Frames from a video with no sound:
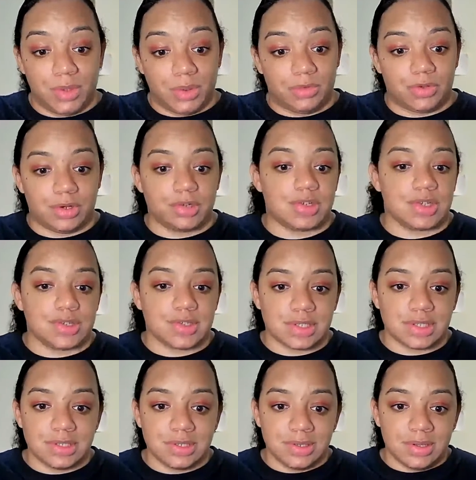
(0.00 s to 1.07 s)
those urges.
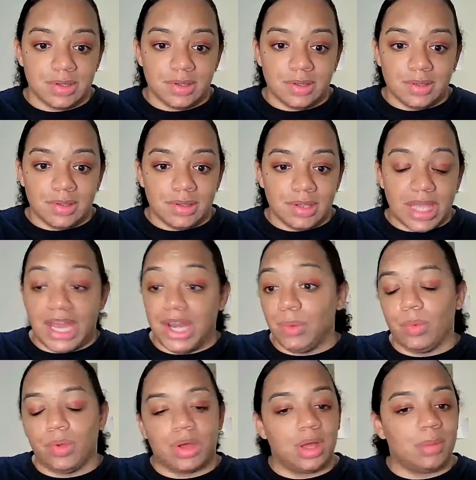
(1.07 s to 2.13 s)
And it
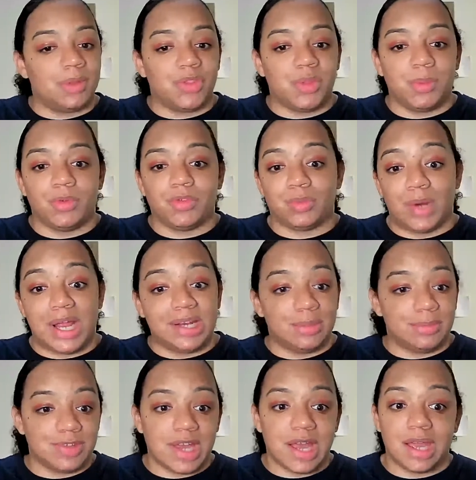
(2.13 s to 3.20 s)
will come at the most
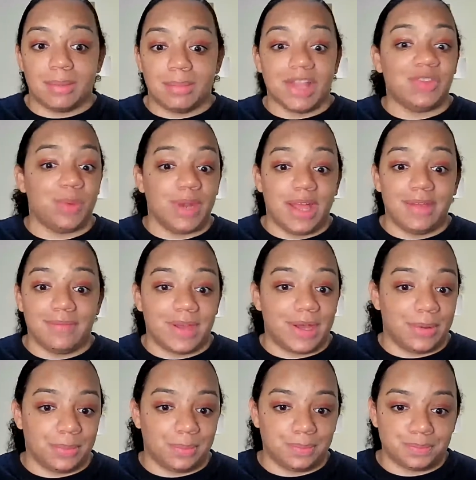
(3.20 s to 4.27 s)
random time. That's what I
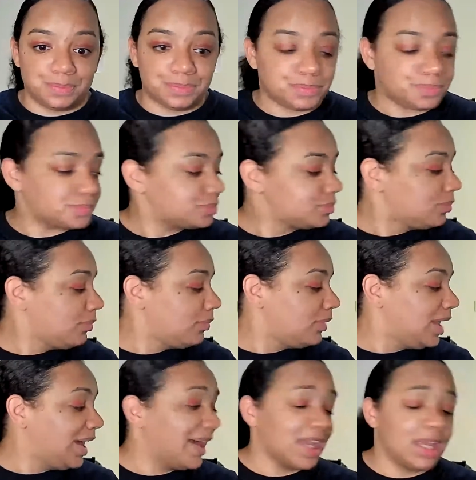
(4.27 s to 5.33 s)
found.
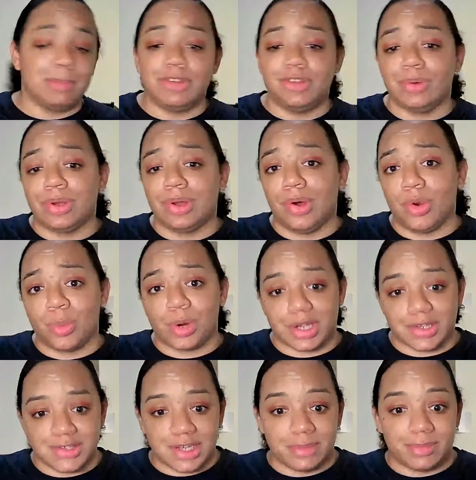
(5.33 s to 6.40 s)
I could be doing a homework
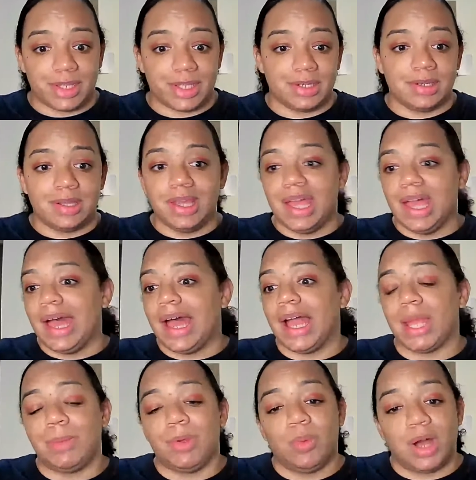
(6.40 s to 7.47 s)
assignment. I
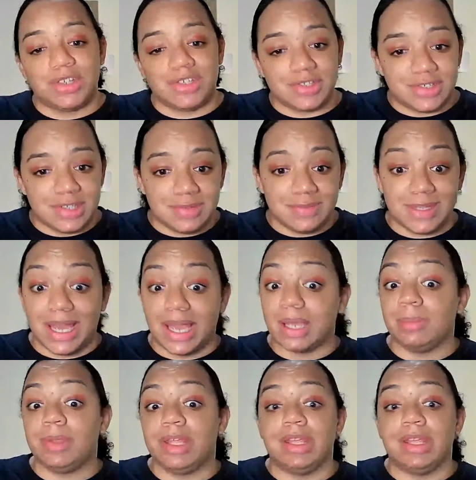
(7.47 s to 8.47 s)
could be watching TV. I could